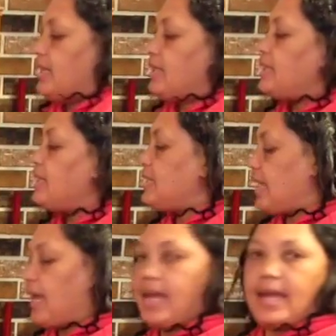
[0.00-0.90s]
This is
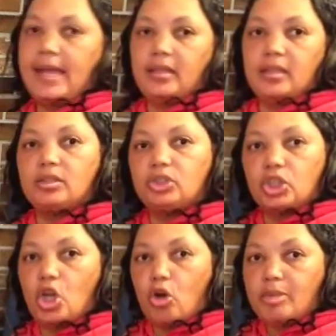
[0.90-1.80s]
a little
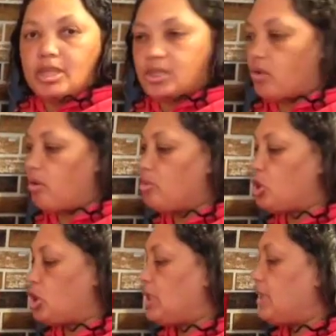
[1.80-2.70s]
Janome sewing
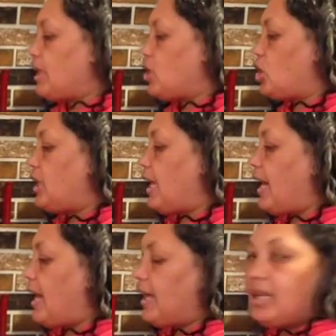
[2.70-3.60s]
machine that she
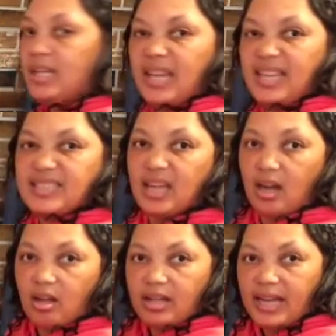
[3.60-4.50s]
had. It's
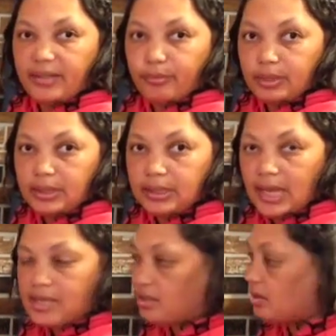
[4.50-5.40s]
got all kind of really
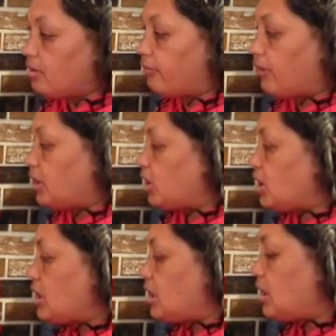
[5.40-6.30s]
nice little
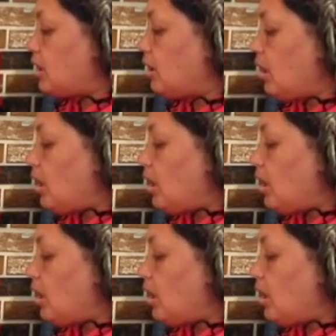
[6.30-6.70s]
functions and